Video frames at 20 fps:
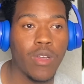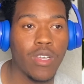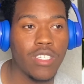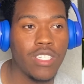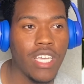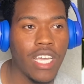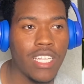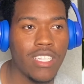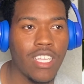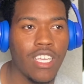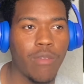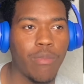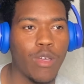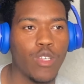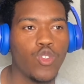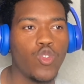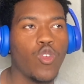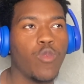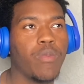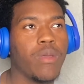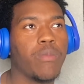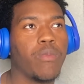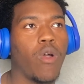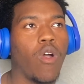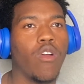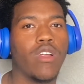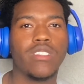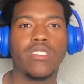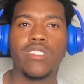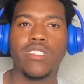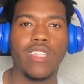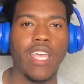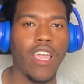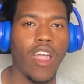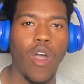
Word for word: Because you got to think about, short people, they